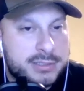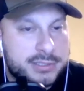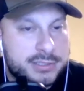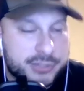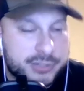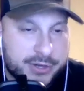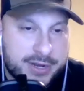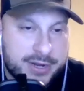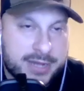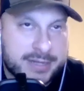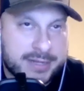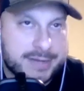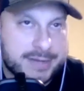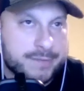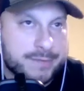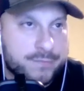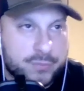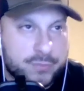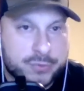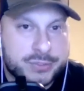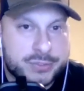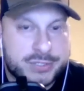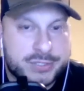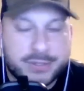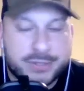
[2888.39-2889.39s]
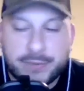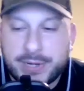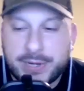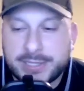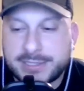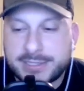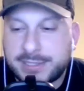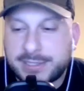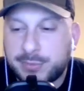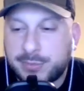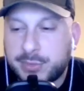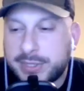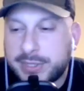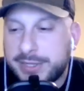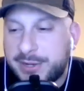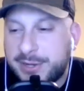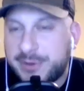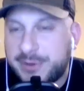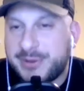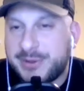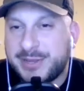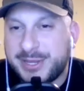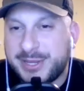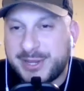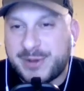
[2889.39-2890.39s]
so you're not like forced to watch something
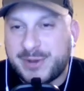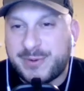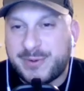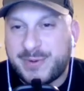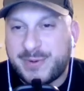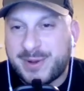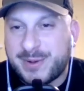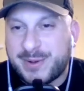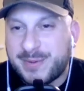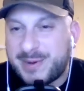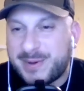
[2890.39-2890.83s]
you don't want to